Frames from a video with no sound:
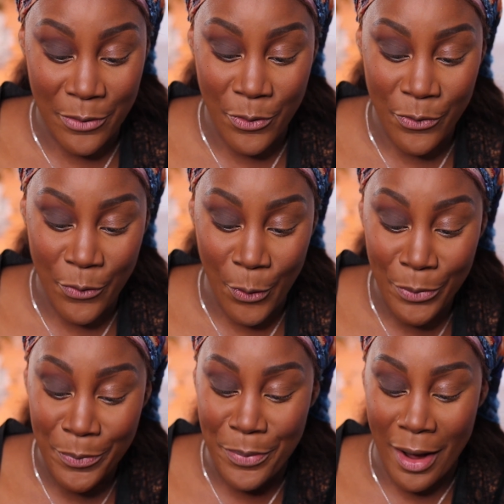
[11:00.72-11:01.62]

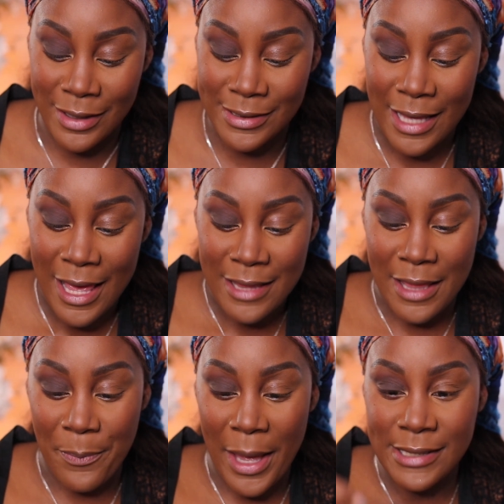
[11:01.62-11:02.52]
awful, but
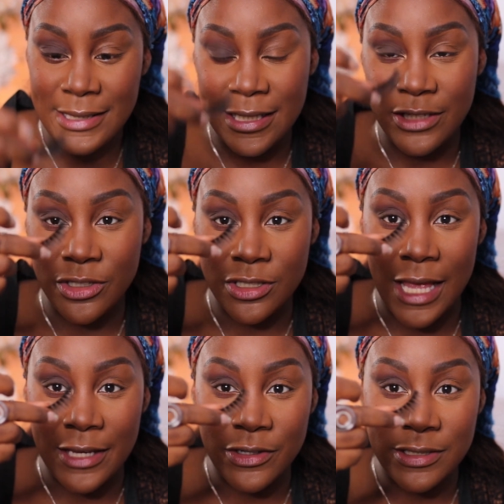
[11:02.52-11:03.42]
they're basically just
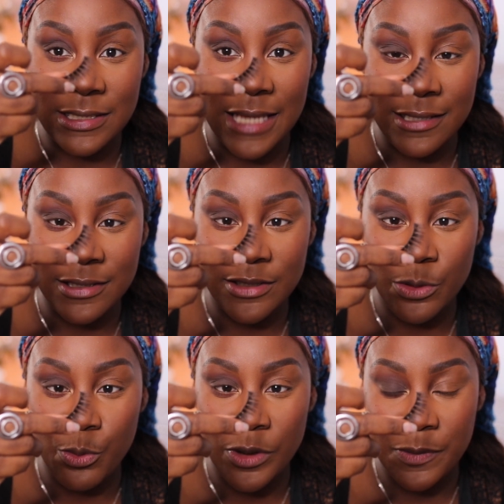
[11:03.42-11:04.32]
like your
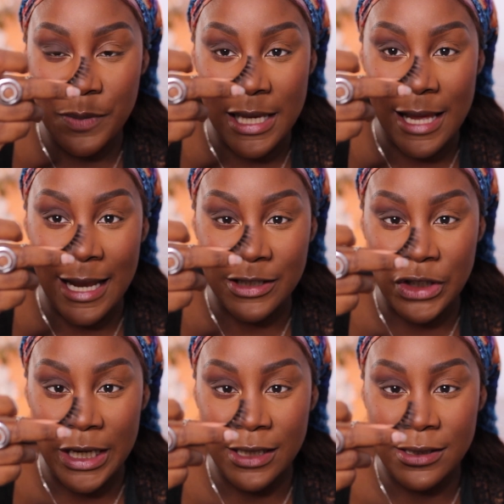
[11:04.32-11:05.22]
standard wispy
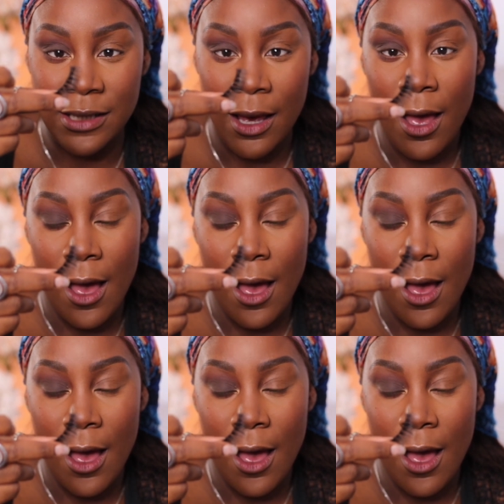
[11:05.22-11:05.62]
lashes,